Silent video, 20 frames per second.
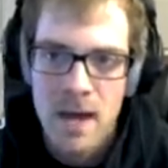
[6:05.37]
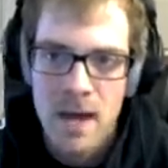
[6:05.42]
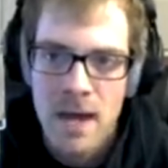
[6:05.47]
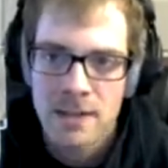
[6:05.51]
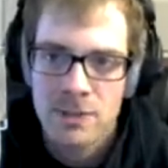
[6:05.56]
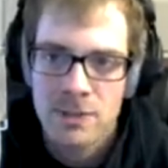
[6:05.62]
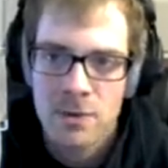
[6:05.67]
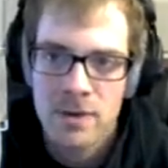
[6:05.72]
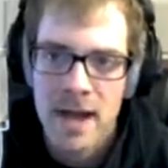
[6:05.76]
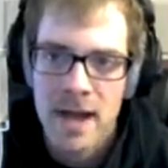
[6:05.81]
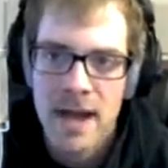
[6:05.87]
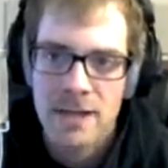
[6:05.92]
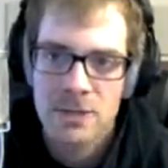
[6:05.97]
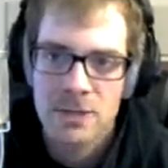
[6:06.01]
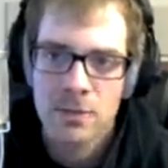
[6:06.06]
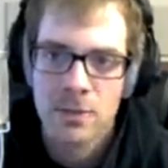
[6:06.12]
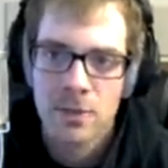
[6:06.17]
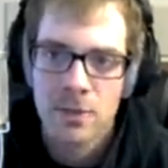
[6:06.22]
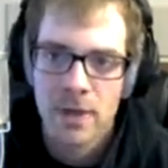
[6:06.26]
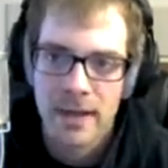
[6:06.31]
toward
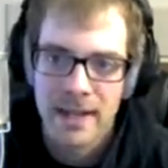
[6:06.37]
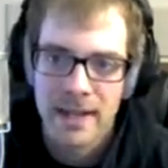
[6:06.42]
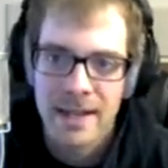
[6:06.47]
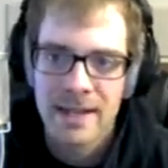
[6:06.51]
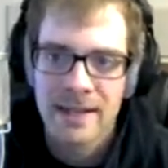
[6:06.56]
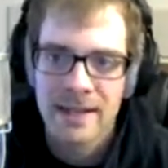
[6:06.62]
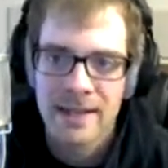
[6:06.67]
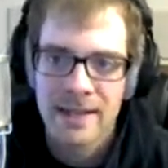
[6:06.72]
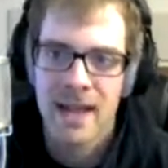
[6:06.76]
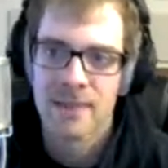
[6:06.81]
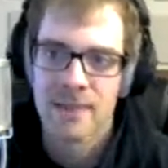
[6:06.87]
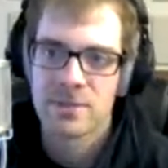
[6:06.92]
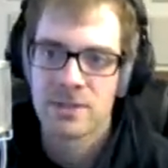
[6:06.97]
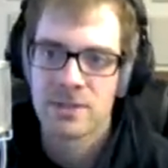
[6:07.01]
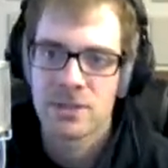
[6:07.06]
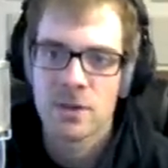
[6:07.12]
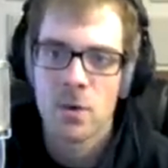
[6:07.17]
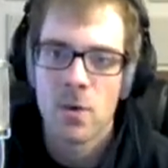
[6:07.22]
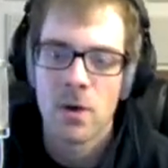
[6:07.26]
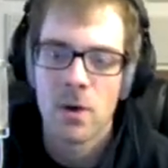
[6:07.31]
actual like in-game
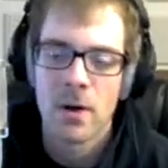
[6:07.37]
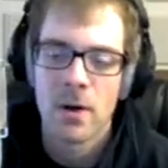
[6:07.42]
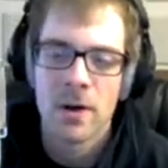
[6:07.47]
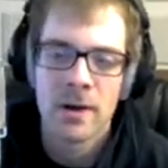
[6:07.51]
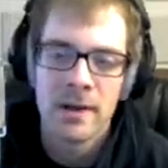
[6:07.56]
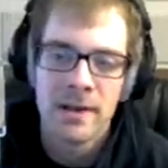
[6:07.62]
score.